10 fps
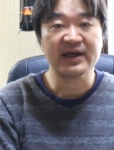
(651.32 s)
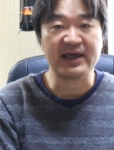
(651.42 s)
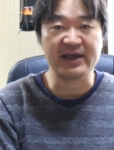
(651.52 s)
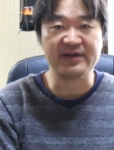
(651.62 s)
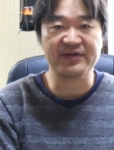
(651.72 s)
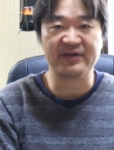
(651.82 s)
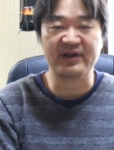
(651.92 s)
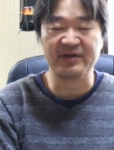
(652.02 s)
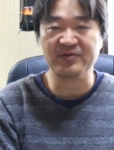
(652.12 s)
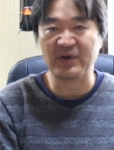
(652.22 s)
is
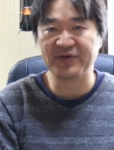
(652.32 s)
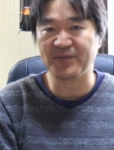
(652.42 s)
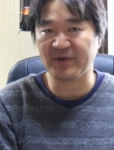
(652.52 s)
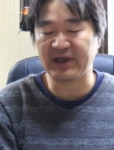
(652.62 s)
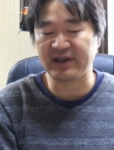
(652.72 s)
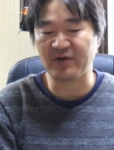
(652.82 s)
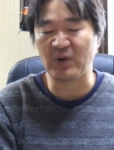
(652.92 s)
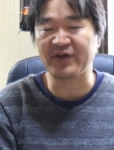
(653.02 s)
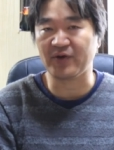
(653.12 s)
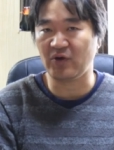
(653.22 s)
it was and it
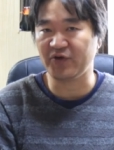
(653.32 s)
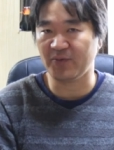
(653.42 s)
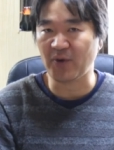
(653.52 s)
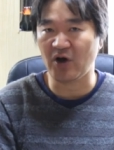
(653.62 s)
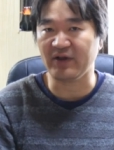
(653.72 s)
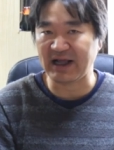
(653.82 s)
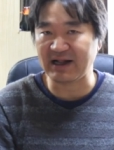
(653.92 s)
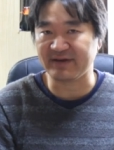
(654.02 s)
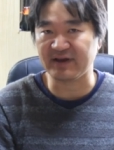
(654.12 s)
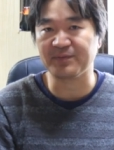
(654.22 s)
was also born
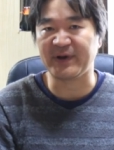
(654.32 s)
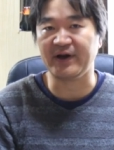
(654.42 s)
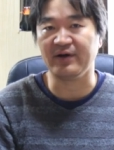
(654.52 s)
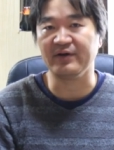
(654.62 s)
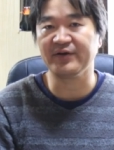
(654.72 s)
on this period.